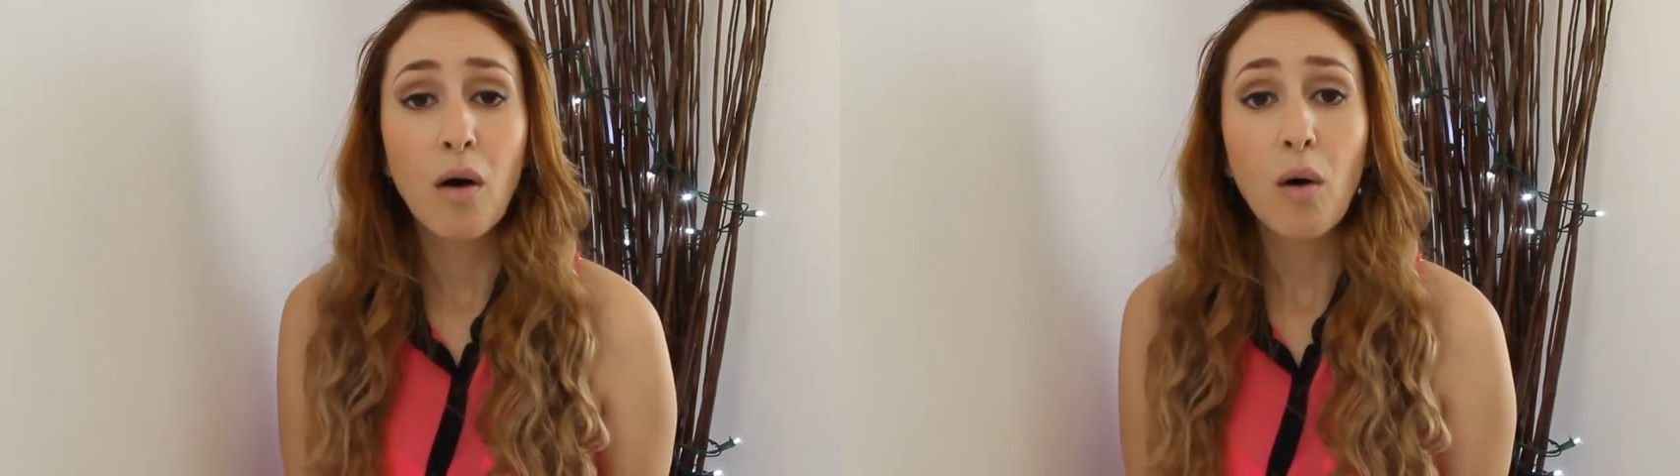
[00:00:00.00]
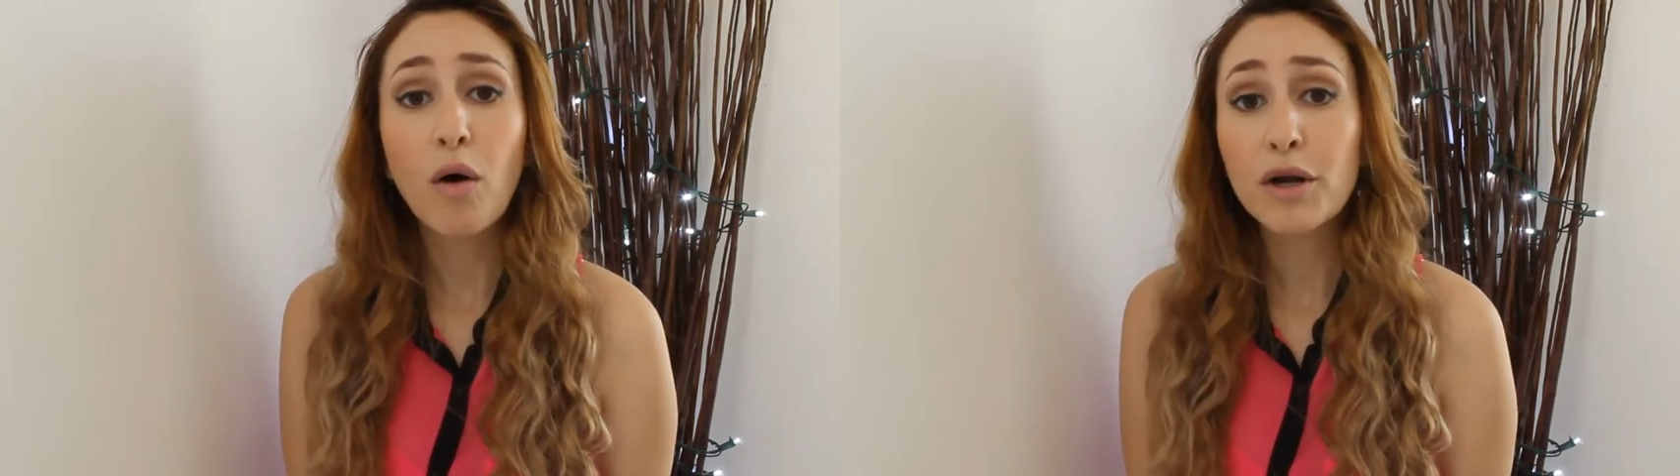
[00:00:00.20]

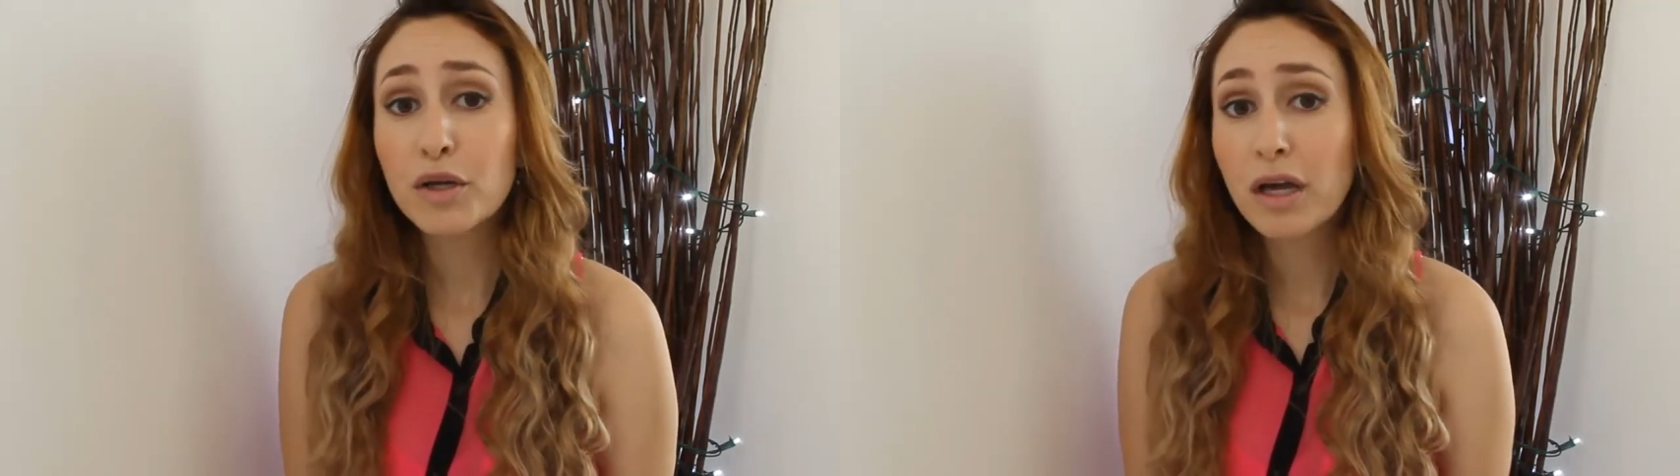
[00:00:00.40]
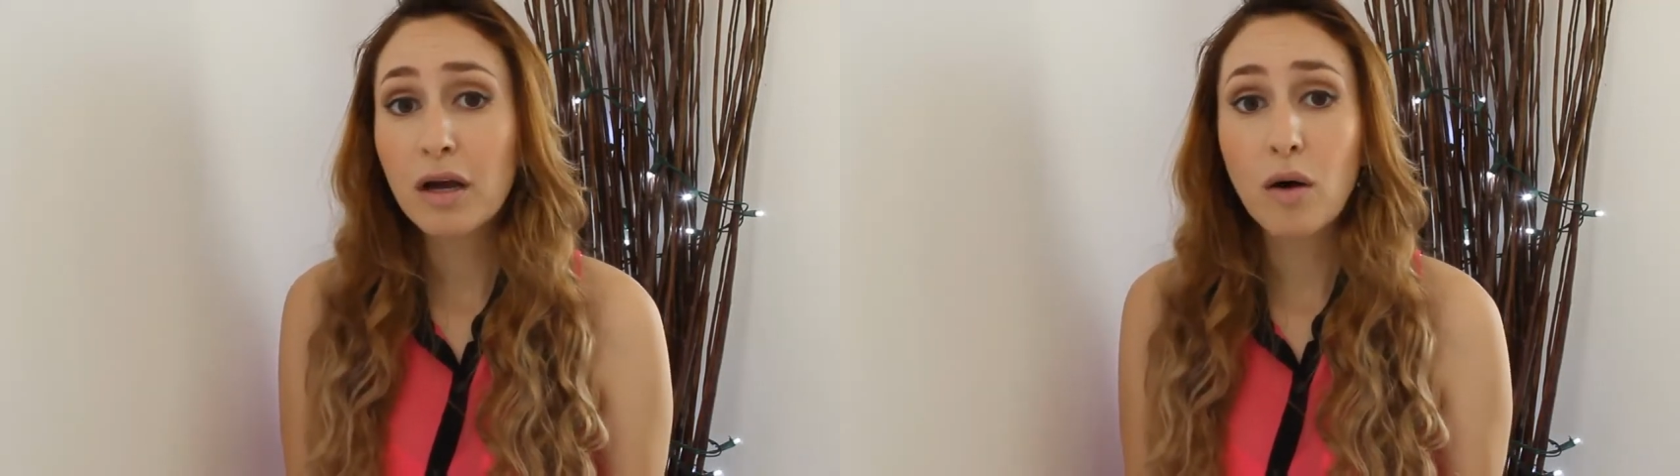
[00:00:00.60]
or
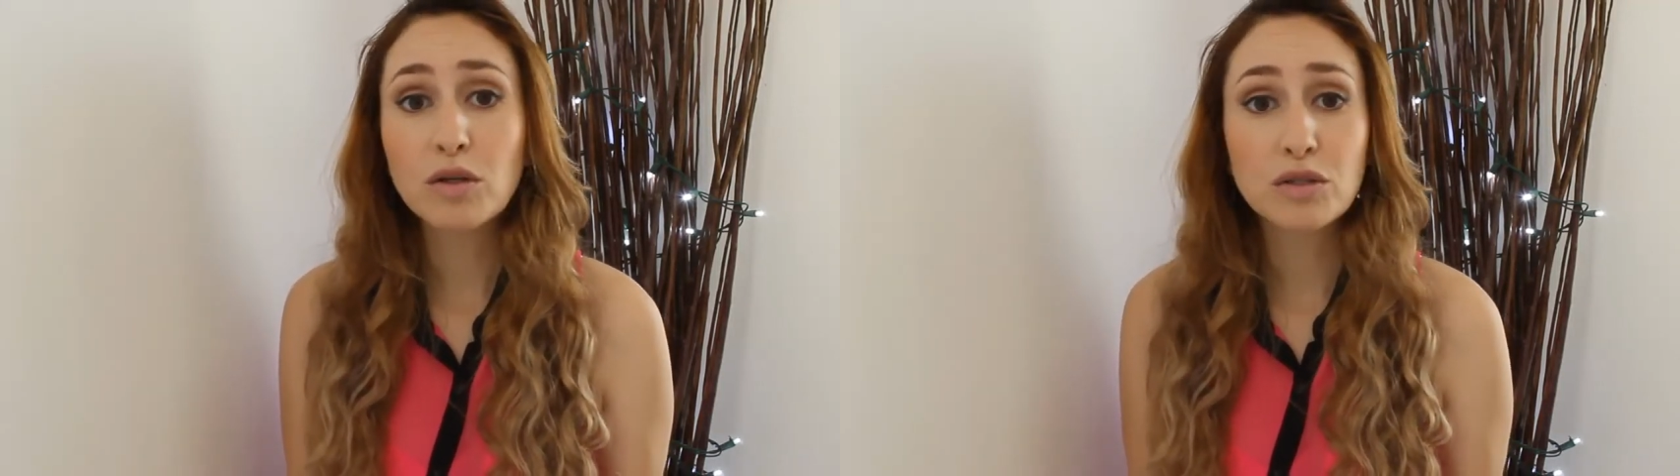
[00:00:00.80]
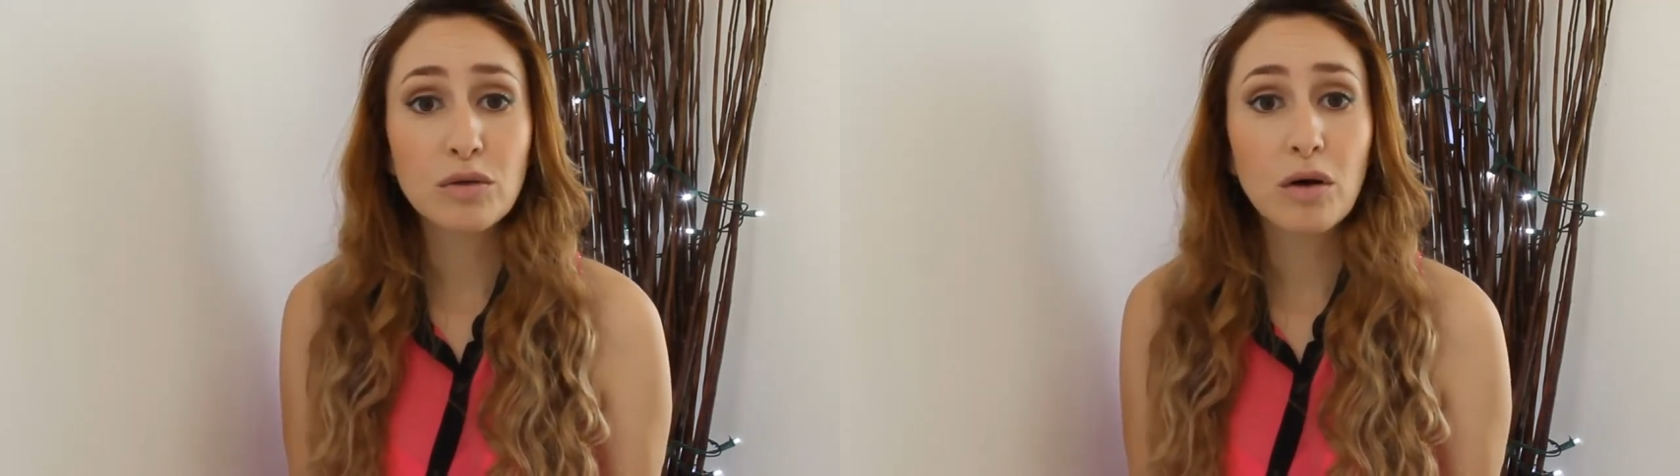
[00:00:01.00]
you can
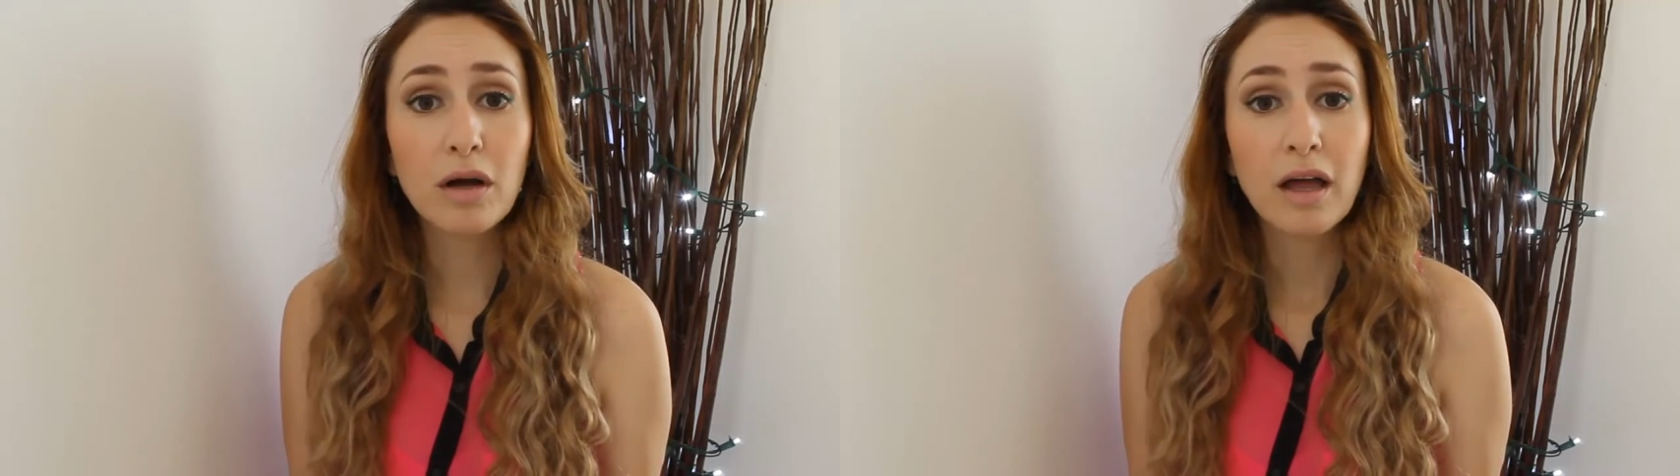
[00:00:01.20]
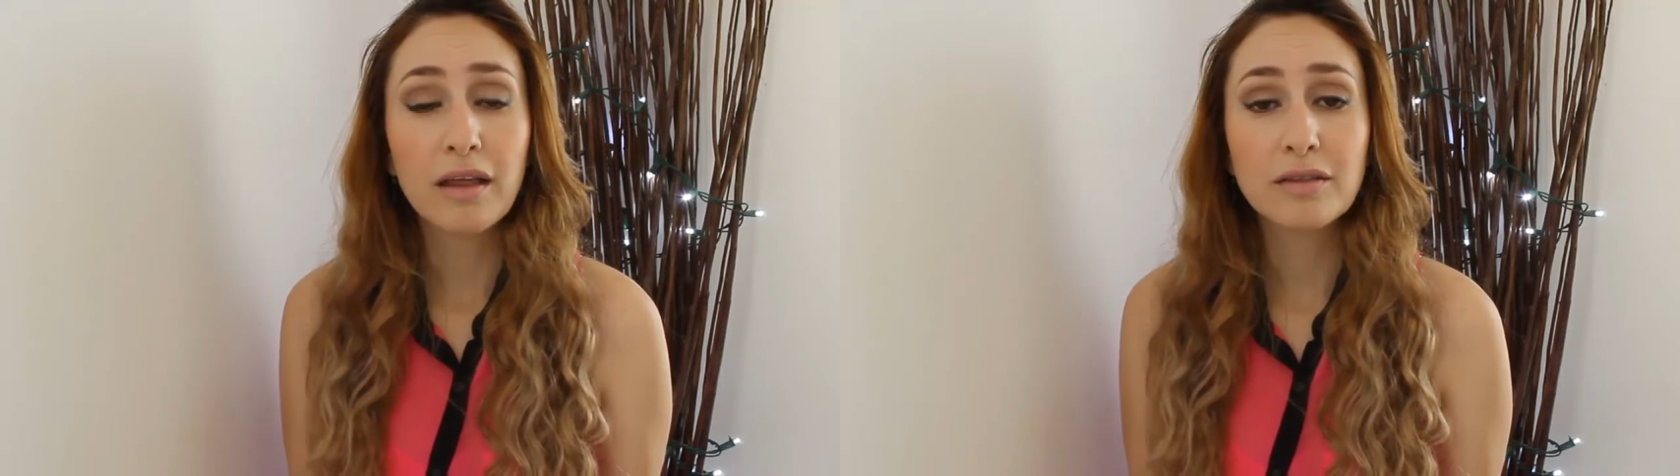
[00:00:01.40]
go to the